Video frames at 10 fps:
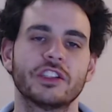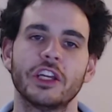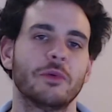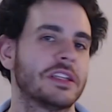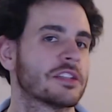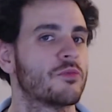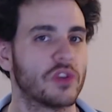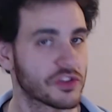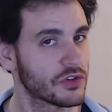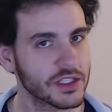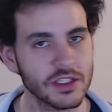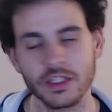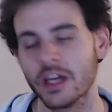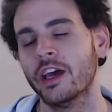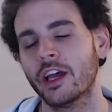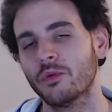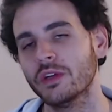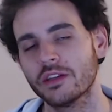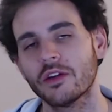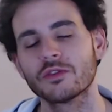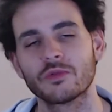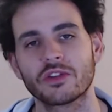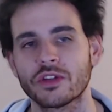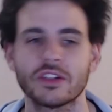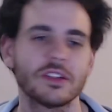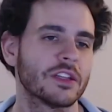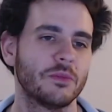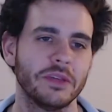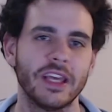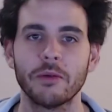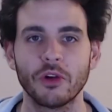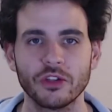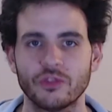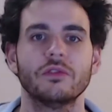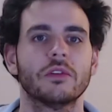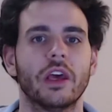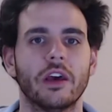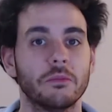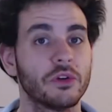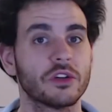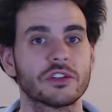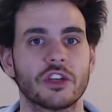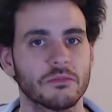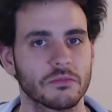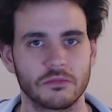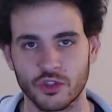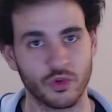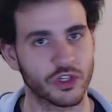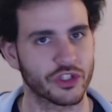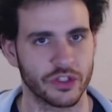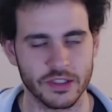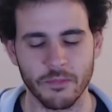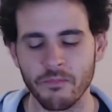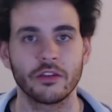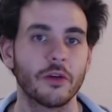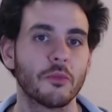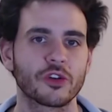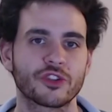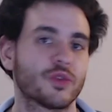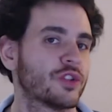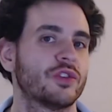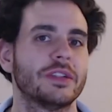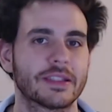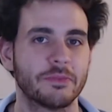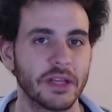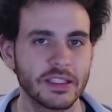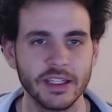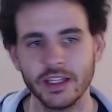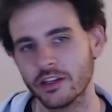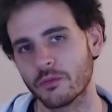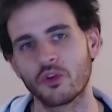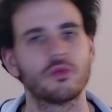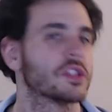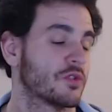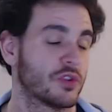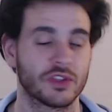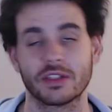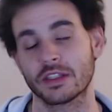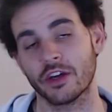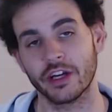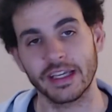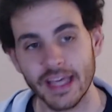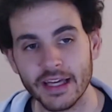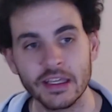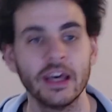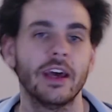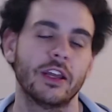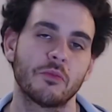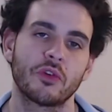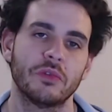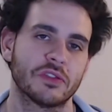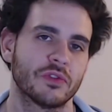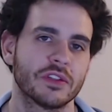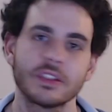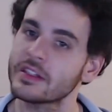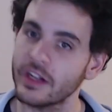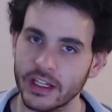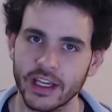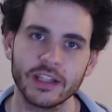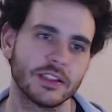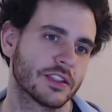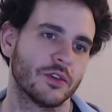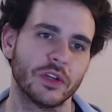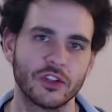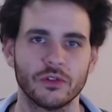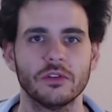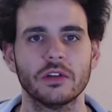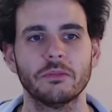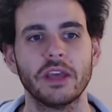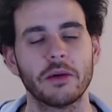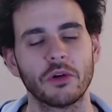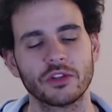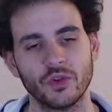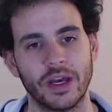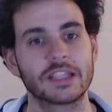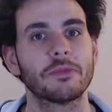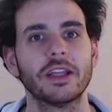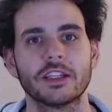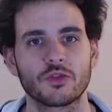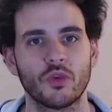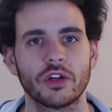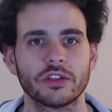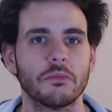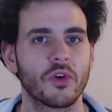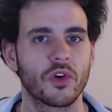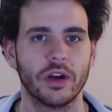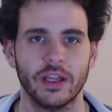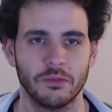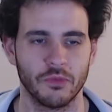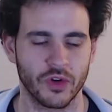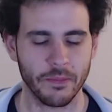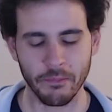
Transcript: generate some resources, and with those resources, he'll be able to uh, build some structures. The more structure he's building, the more resources he's going to get, and the more resources he's going to get, he's going to be able to expand his world the more and more